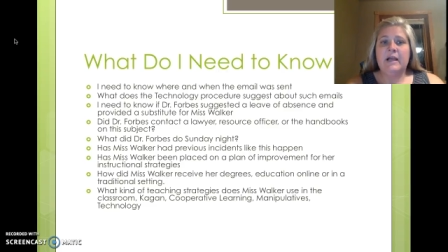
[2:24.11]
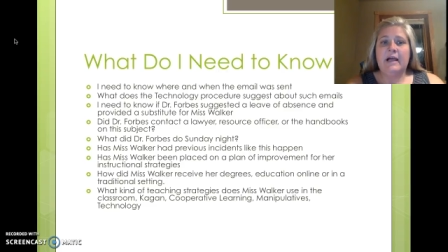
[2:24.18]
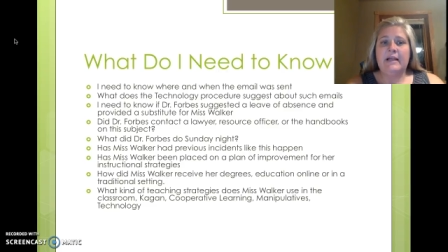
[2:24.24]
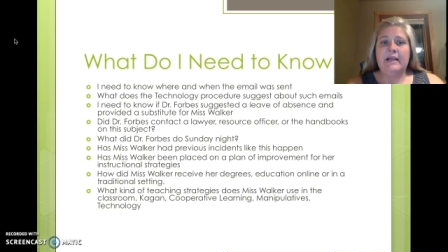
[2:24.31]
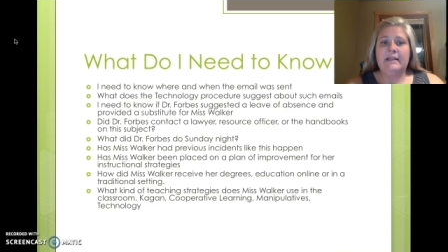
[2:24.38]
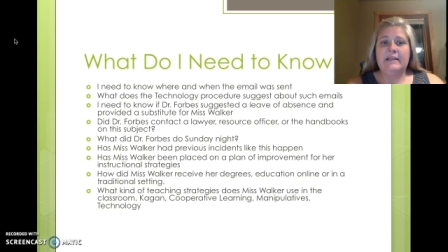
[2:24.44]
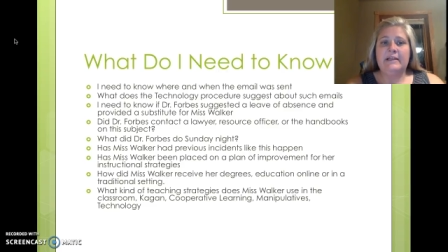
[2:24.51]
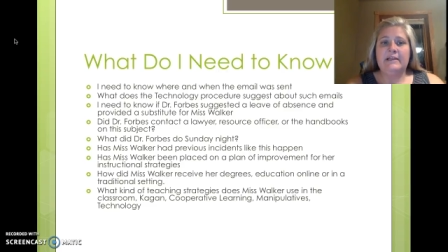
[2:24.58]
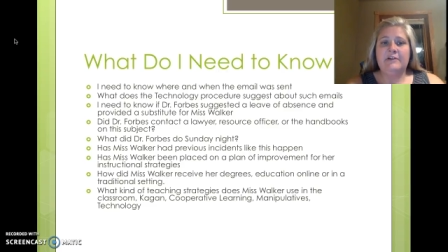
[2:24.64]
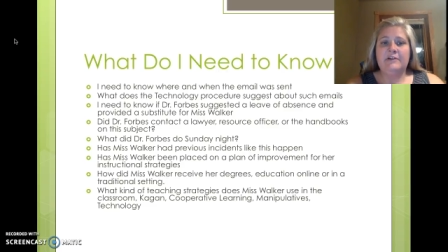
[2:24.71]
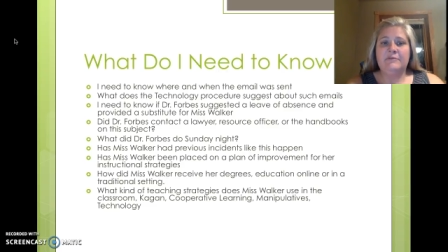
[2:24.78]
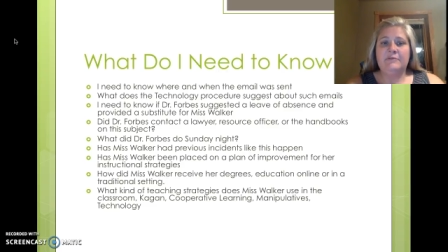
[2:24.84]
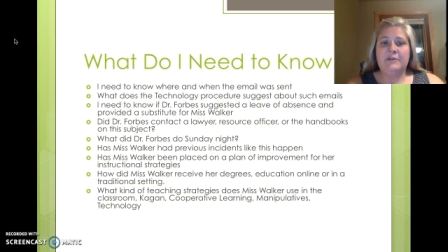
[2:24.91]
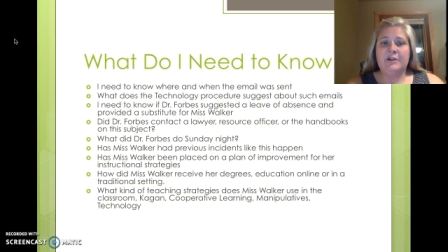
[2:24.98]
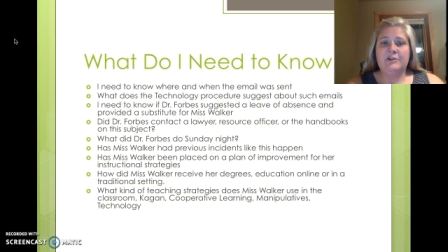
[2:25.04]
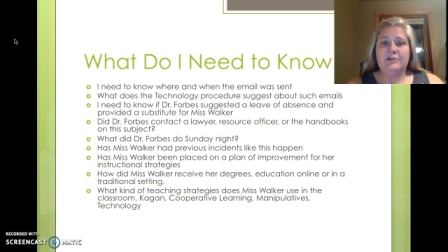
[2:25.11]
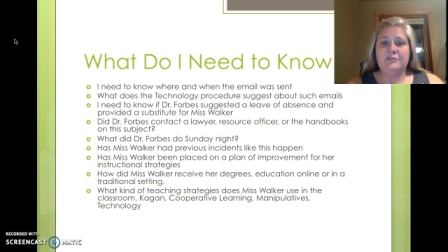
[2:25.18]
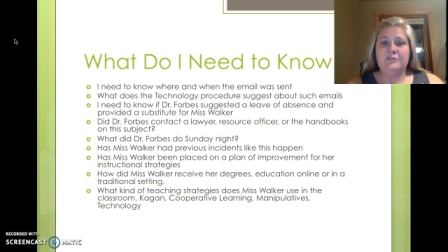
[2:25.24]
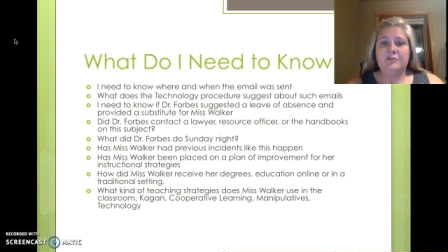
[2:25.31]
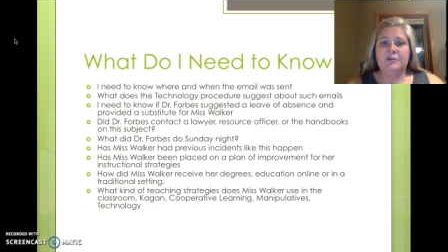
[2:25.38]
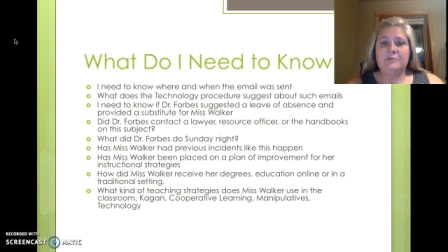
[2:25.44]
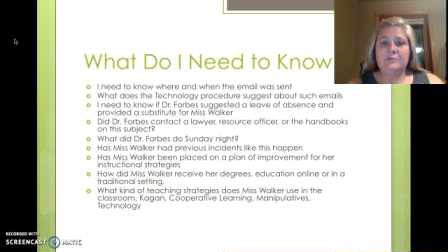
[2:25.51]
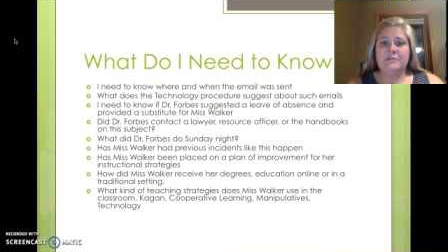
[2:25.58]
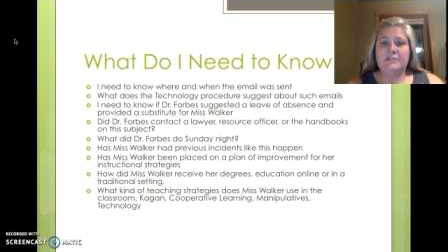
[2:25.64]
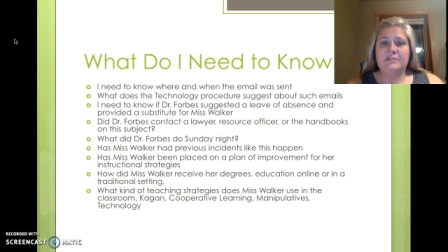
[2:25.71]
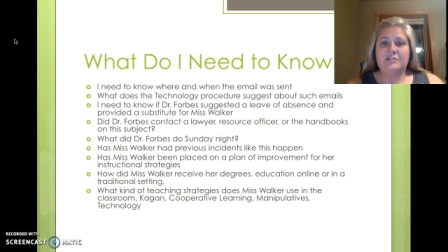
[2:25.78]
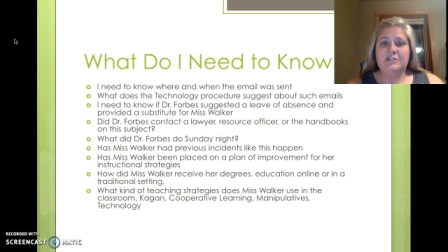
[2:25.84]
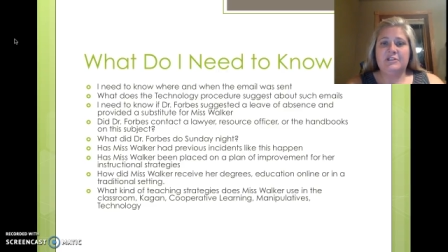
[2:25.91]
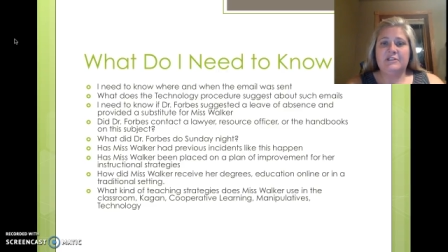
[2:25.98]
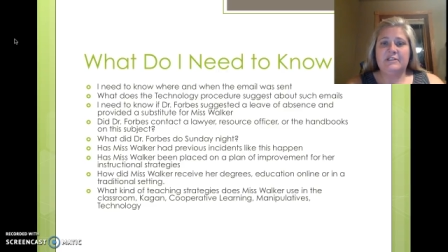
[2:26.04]
I need to know if Dr. Forbes
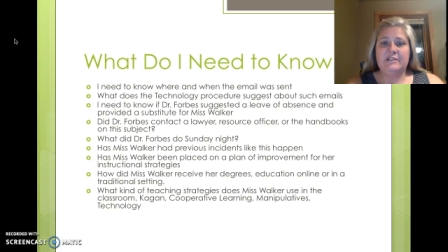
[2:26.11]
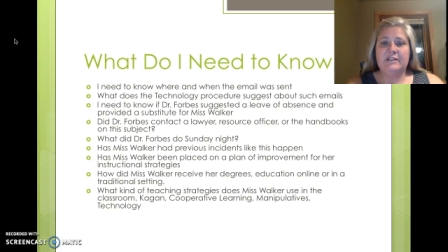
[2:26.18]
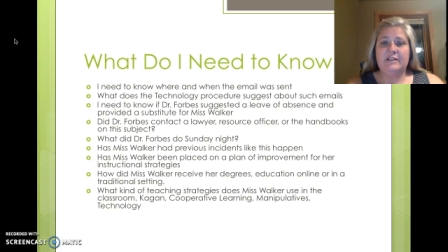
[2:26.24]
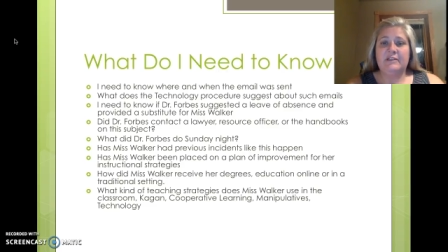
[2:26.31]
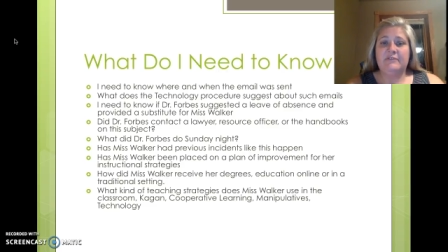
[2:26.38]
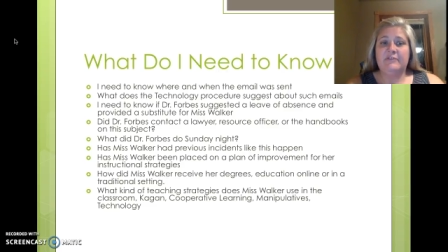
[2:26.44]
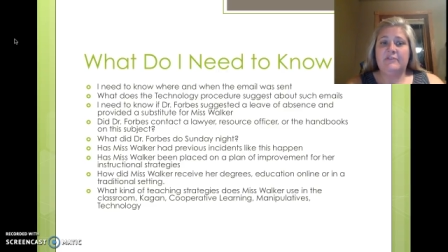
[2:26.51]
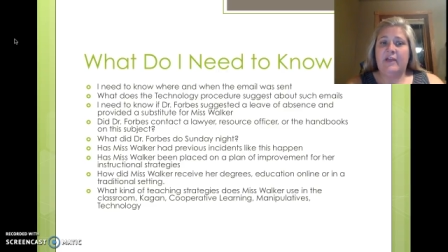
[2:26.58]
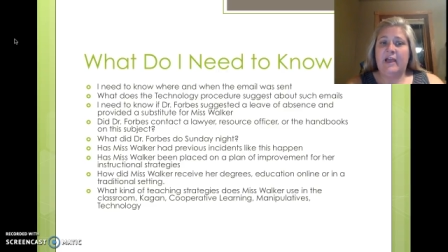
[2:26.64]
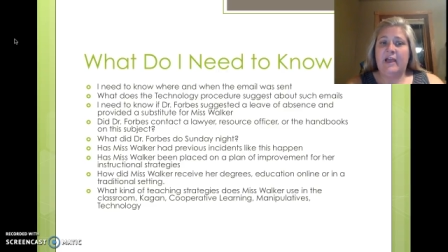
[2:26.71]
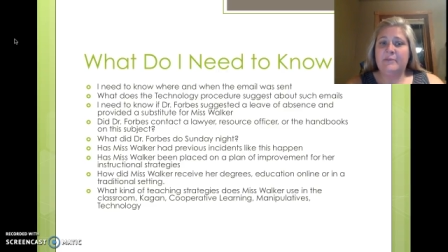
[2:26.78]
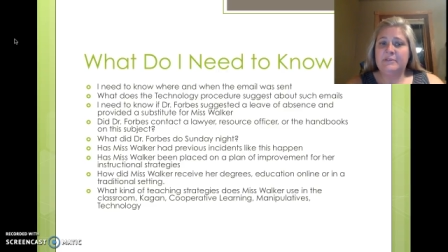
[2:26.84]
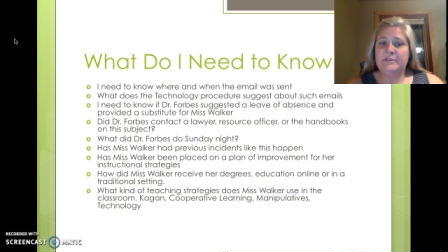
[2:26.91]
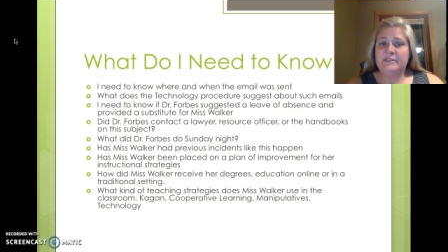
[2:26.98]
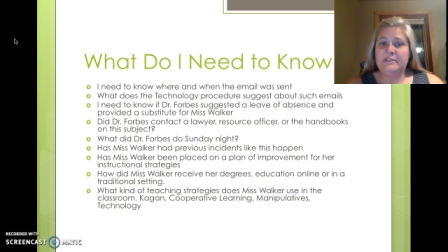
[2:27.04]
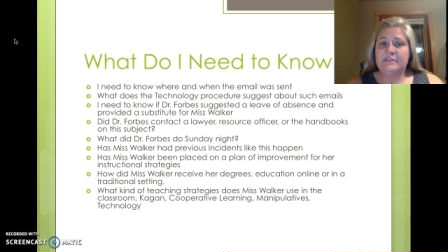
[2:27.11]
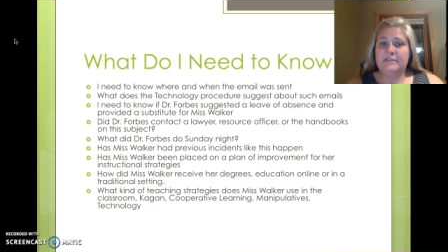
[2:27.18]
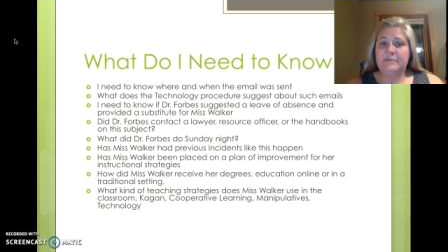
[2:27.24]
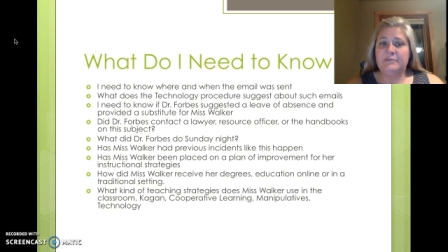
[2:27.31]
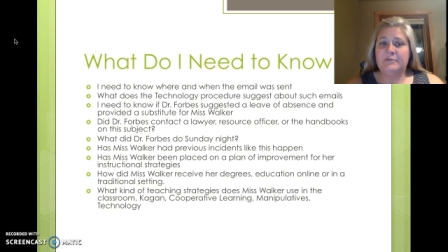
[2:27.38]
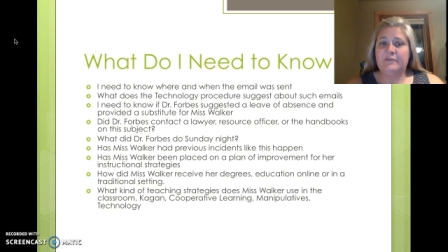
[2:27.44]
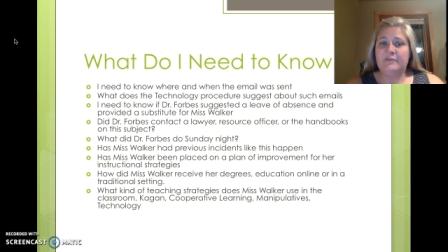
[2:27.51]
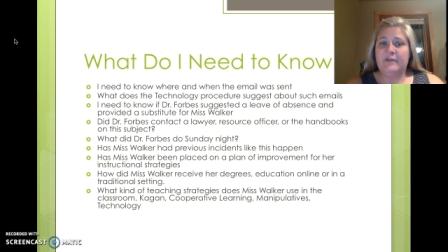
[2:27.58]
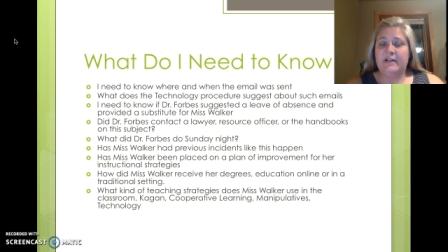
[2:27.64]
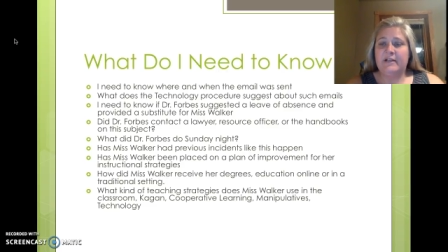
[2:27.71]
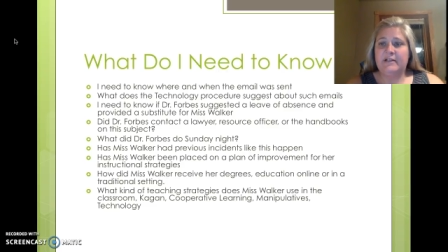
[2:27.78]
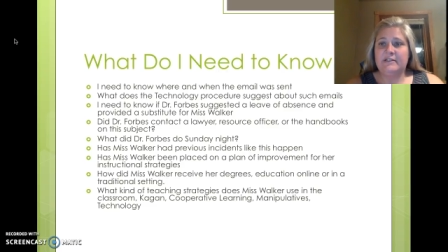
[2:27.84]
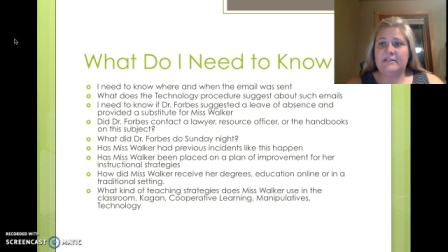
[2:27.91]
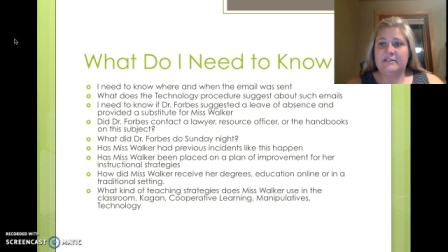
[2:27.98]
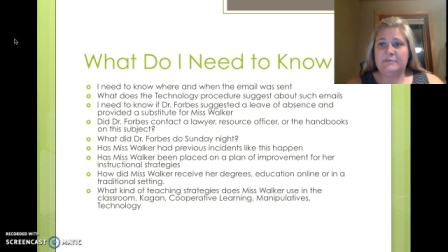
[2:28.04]
suggested a leave of absence and
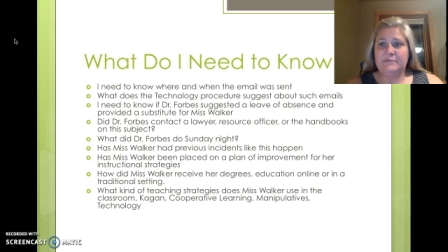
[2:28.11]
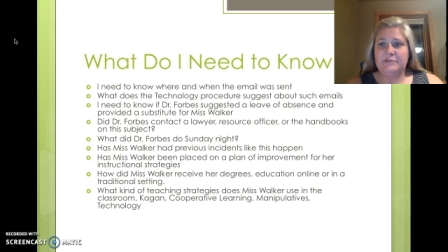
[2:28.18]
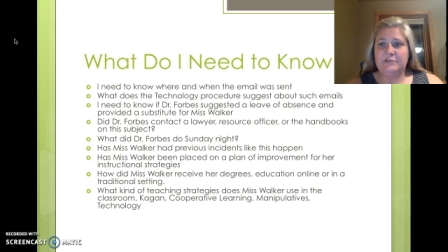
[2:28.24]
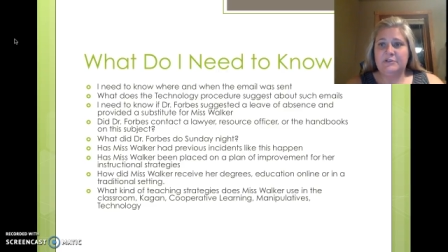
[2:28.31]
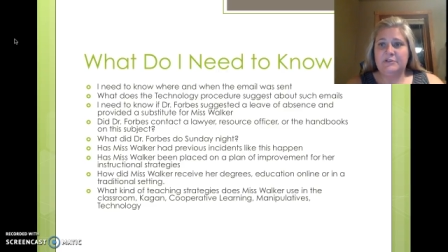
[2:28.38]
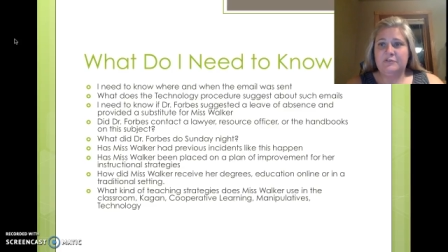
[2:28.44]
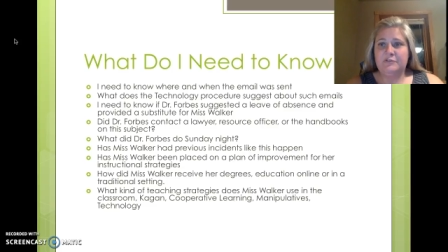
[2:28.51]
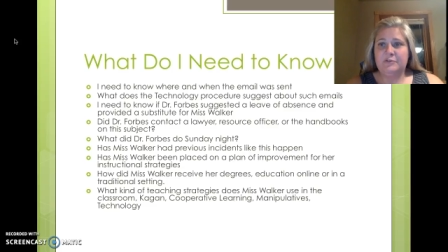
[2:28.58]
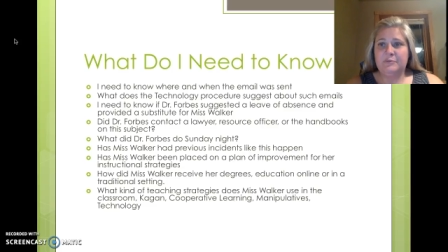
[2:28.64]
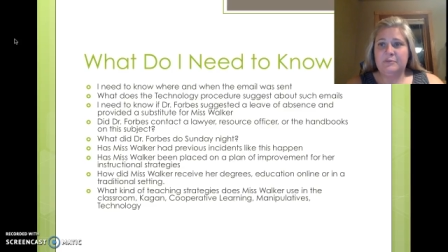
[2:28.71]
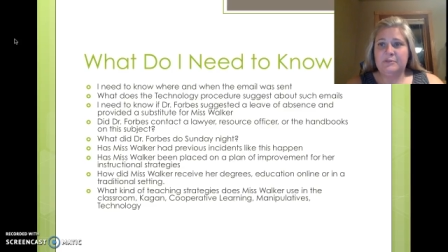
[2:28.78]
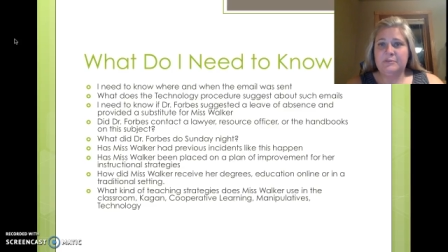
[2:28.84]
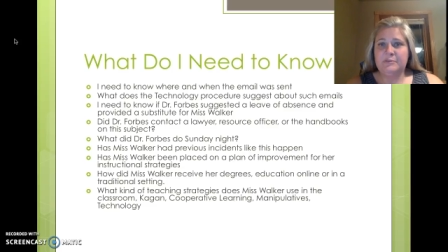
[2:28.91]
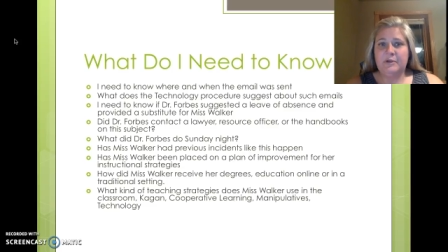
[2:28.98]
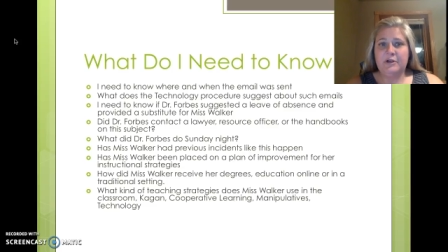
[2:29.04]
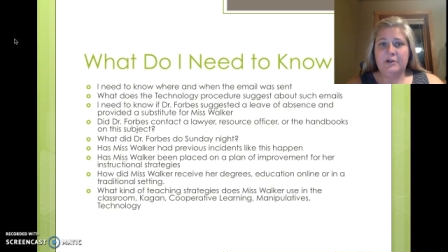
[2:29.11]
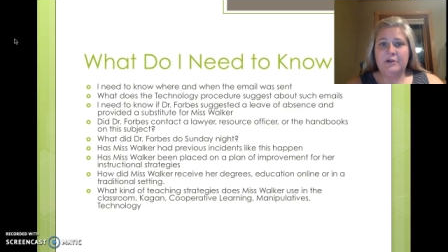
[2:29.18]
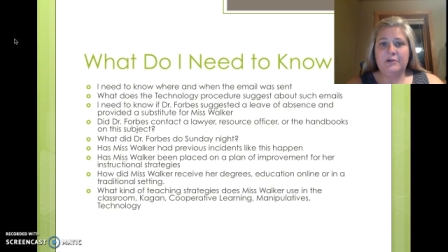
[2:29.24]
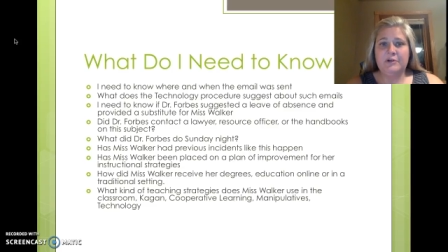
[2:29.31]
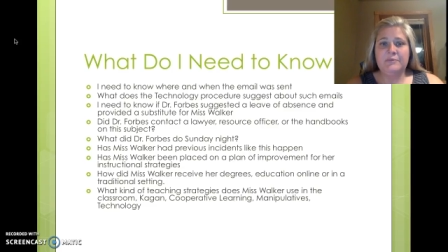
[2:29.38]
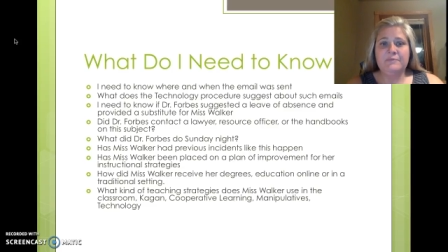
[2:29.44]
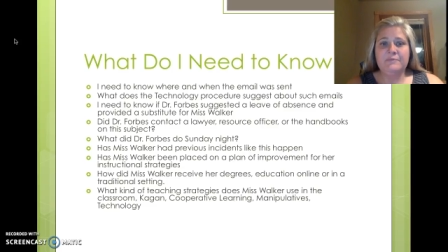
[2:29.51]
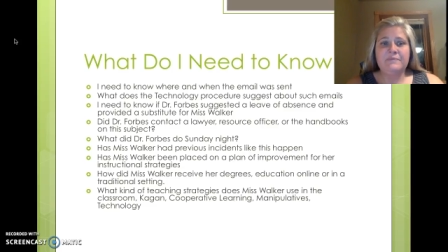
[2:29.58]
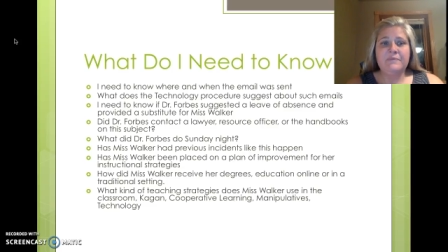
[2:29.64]
provided a substitute for Miss Walker.